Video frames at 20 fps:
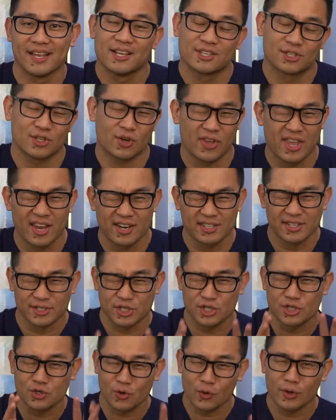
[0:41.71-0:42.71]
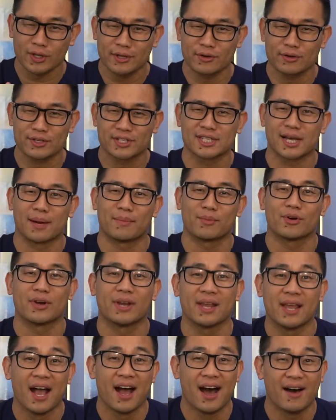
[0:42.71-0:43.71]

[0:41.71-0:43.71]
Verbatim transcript: So here's a short little summary